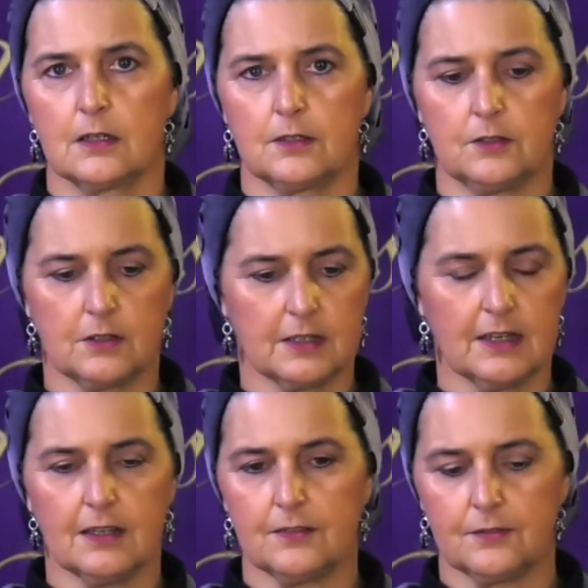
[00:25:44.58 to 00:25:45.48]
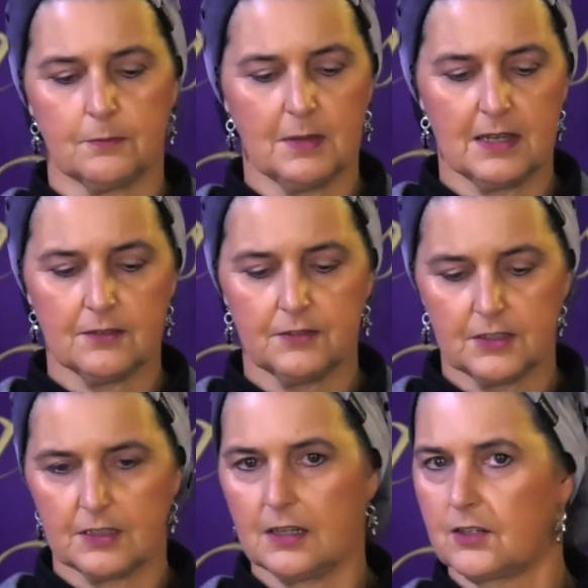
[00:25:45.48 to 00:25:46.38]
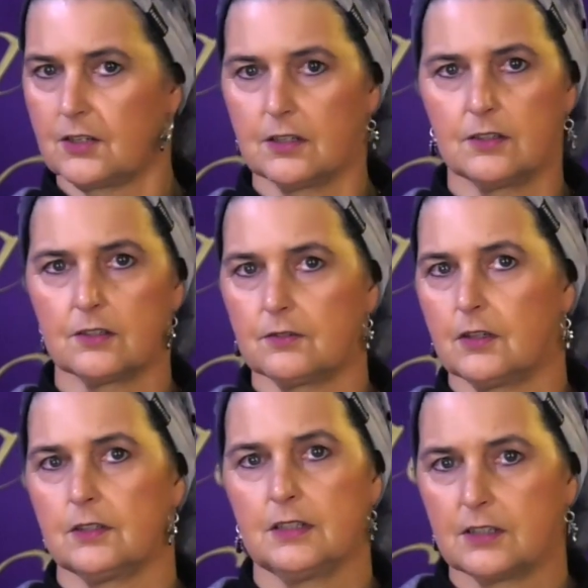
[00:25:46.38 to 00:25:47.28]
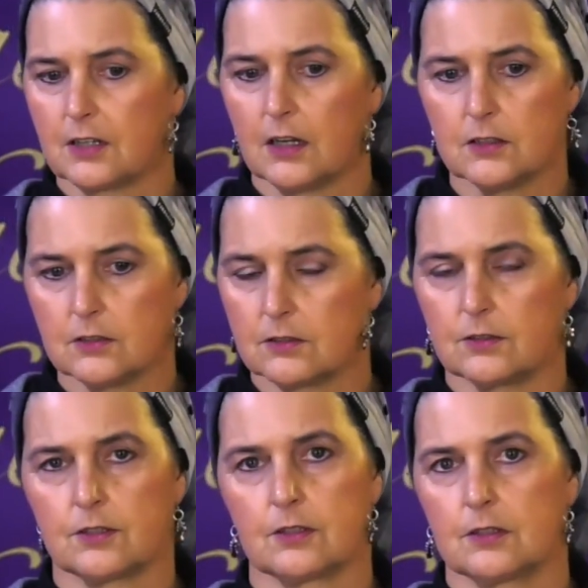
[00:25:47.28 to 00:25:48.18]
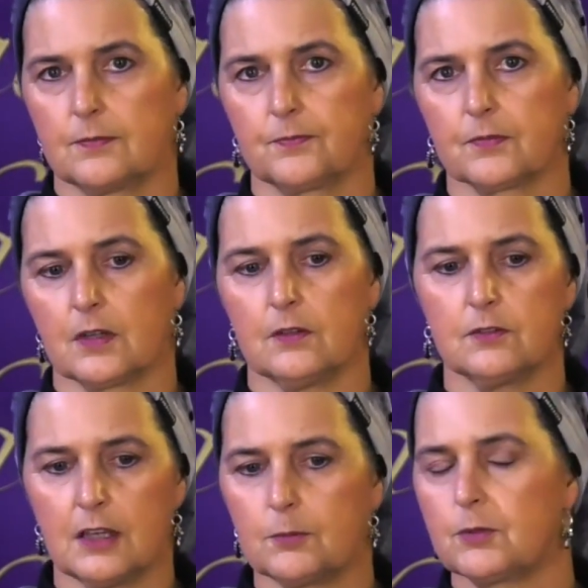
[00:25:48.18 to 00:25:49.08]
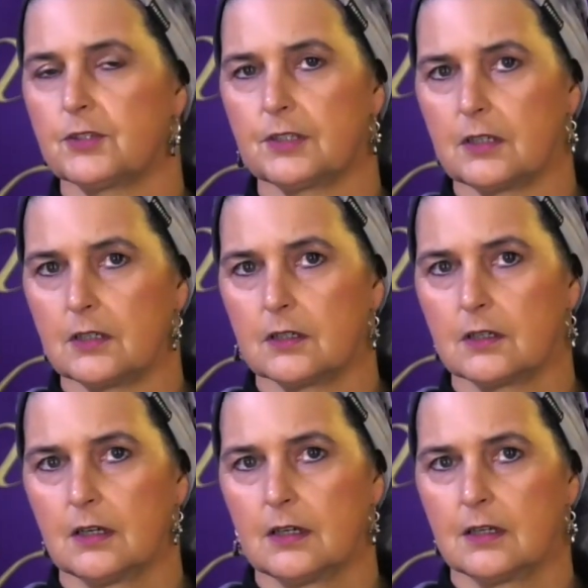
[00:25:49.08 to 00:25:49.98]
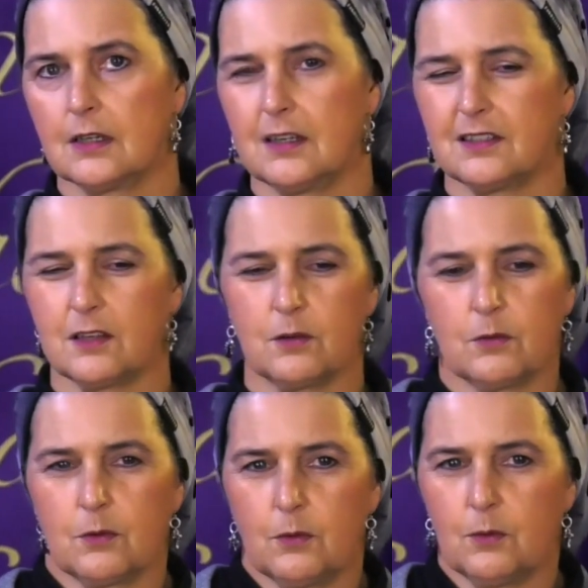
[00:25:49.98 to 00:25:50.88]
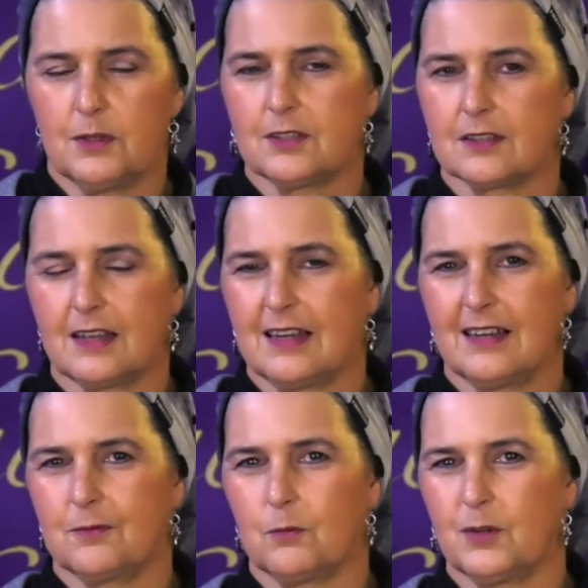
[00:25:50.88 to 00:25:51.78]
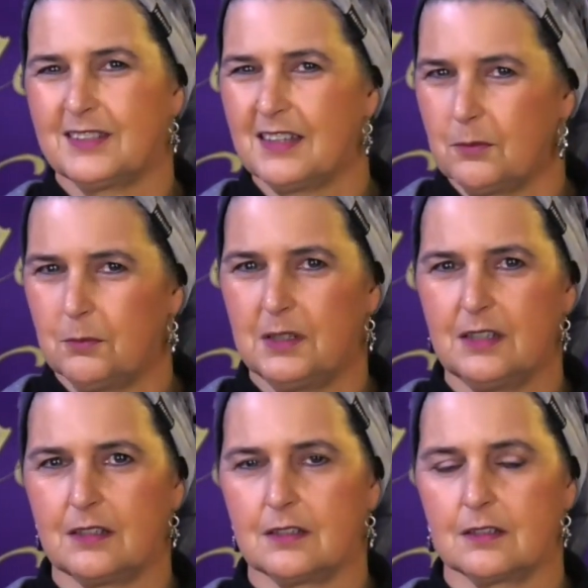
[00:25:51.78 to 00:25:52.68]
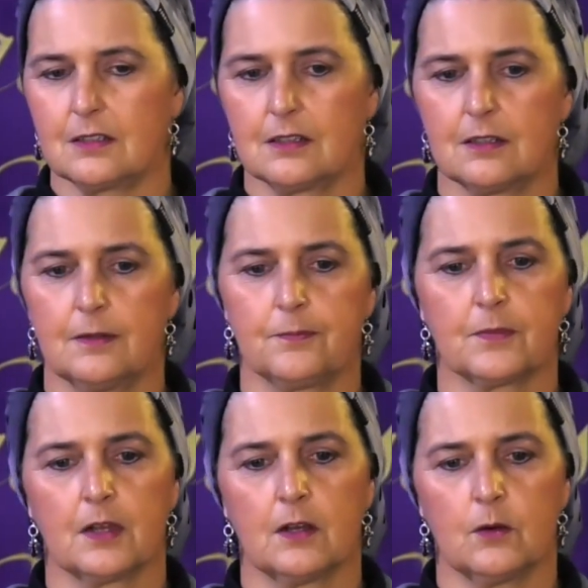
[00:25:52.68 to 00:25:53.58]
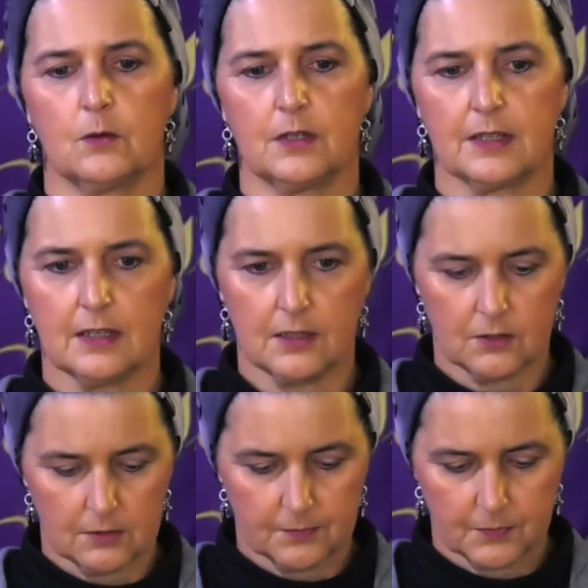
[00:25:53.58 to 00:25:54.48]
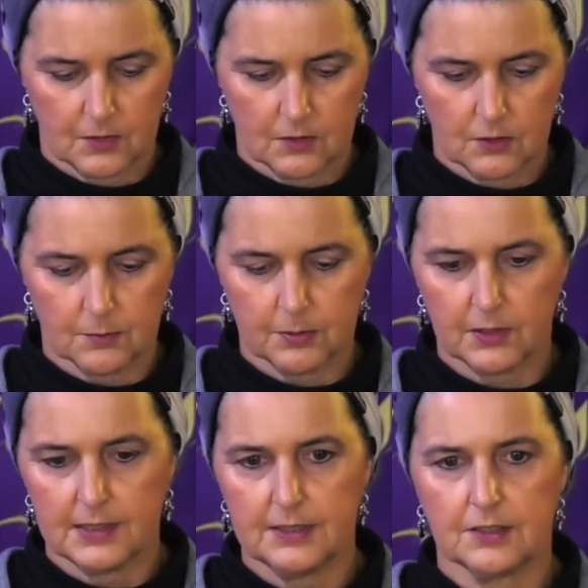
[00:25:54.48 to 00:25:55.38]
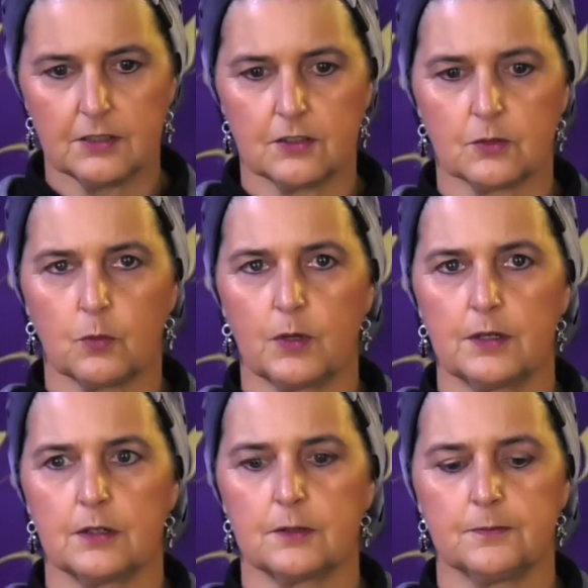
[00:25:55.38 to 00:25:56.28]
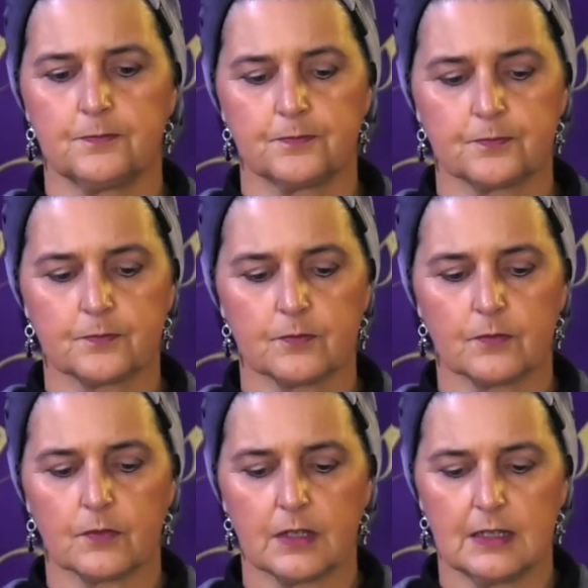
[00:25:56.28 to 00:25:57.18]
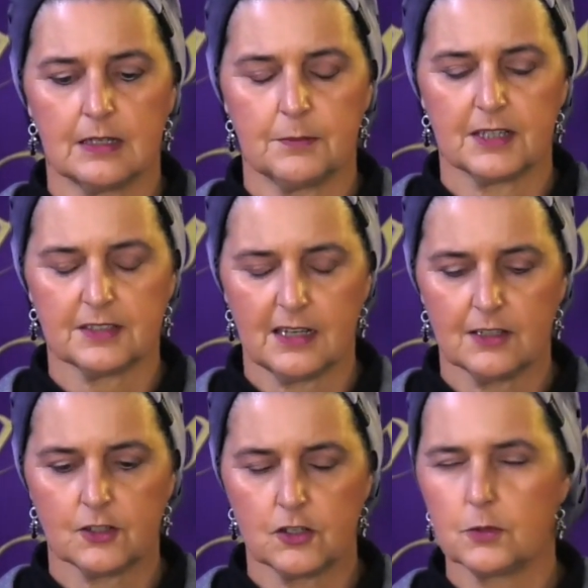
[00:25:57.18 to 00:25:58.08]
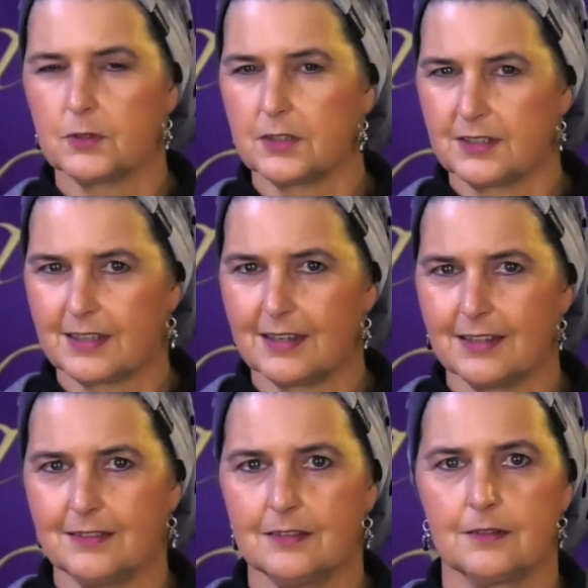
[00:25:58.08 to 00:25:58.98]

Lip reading: You can have manifestations of all these colors of leprosy. And you say, what's that mean? Well, again, they're places where, because it has to do with the skin,